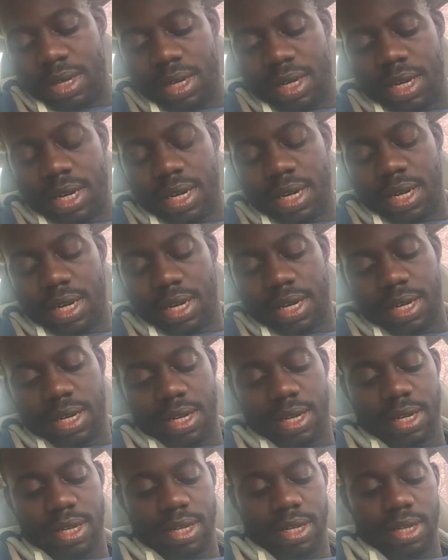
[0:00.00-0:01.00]

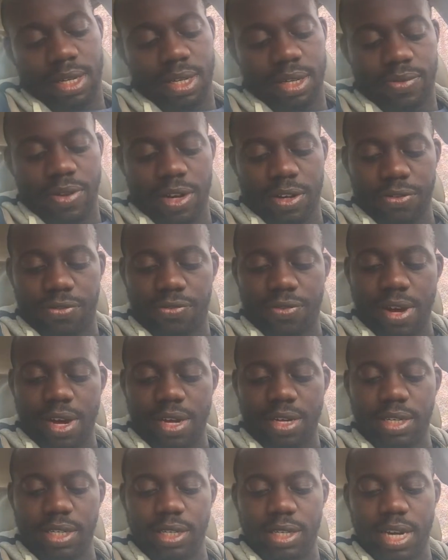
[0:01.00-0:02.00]
If I can
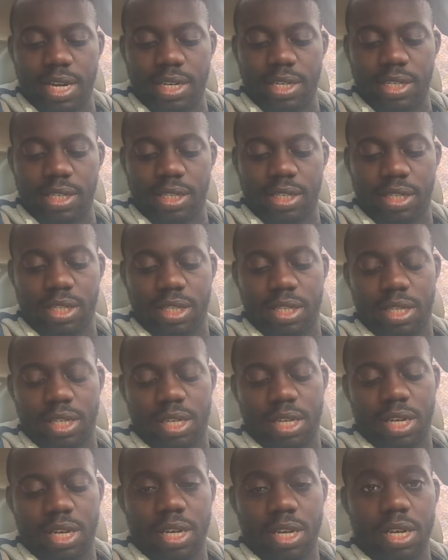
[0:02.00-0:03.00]
find it, that is,
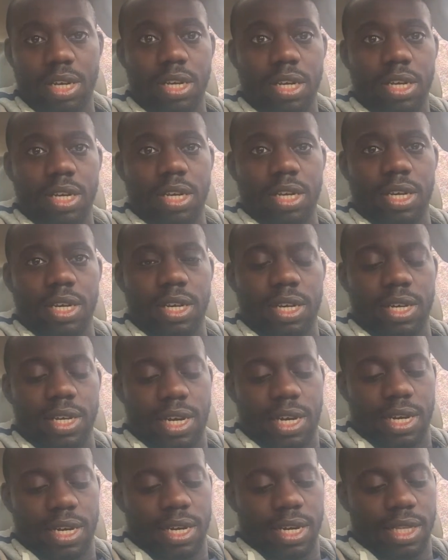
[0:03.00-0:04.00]
and
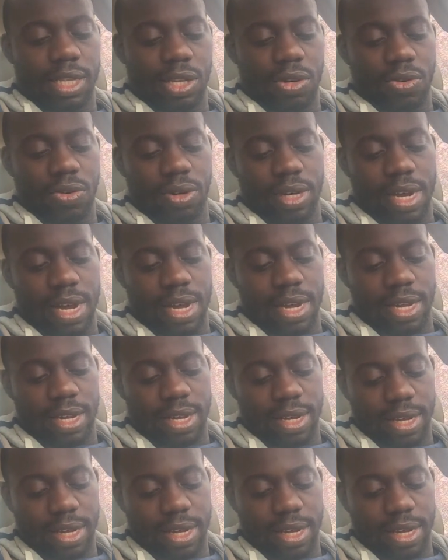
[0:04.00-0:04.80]
I'll end it on that.